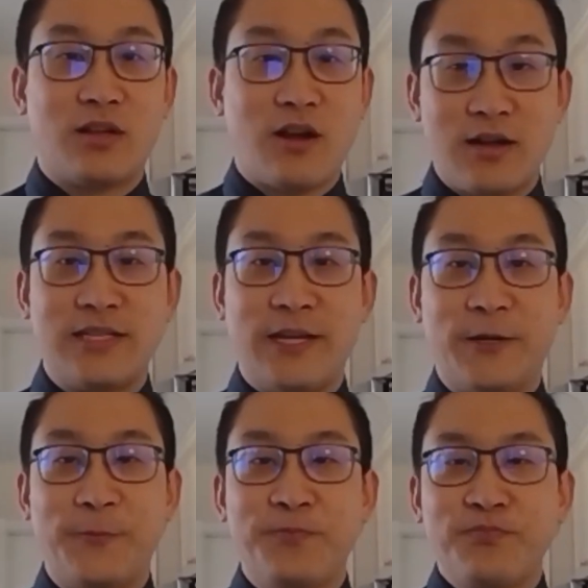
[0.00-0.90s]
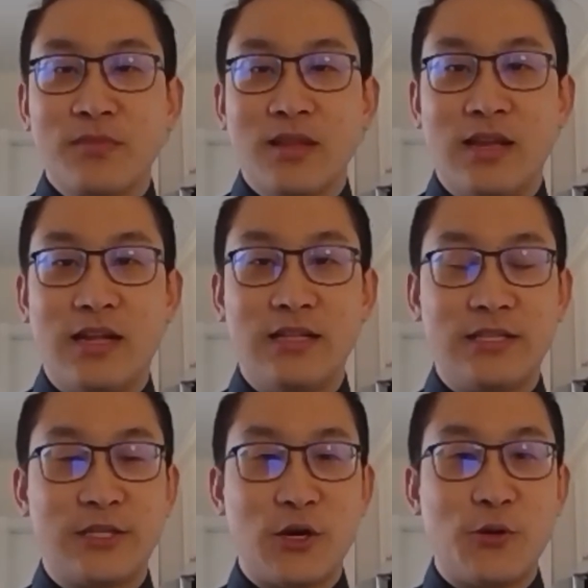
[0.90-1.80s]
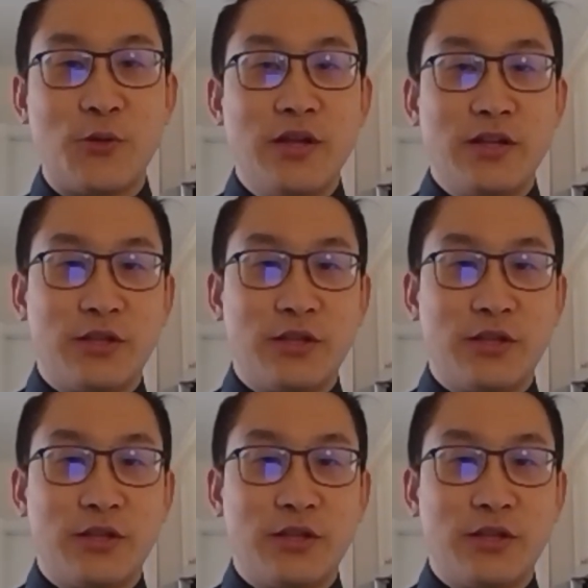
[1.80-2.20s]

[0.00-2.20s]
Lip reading: cocktail. And so